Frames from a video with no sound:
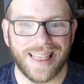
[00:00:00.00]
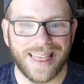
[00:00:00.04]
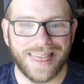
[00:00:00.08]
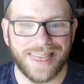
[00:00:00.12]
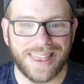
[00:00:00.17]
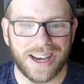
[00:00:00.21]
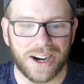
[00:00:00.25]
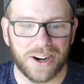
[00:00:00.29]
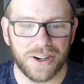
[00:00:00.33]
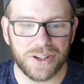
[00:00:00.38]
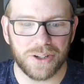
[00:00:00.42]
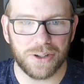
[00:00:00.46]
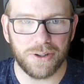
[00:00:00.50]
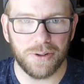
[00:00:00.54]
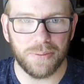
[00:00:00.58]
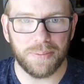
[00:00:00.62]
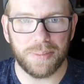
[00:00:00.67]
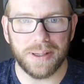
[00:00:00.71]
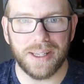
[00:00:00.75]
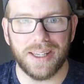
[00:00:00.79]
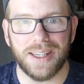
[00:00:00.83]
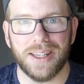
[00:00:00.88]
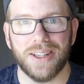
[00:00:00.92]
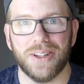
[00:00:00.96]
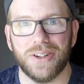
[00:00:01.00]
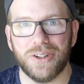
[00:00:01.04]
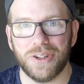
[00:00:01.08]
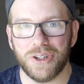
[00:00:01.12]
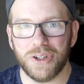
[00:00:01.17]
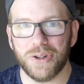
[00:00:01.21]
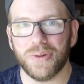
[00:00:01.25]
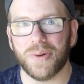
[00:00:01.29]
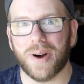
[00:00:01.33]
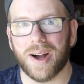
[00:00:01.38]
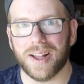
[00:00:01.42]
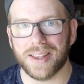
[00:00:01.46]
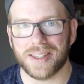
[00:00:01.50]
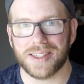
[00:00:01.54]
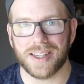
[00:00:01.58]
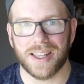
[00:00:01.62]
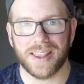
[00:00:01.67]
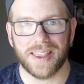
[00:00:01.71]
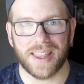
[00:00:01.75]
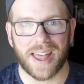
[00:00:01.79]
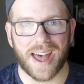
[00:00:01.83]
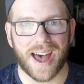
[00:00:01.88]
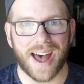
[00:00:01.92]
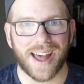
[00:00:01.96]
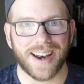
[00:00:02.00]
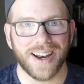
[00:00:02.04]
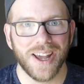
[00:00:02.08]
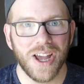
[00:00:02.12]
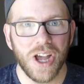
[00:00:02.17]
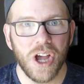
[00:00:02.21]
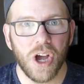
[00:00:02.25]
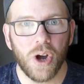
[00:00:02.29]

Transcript: there to be nuance in that,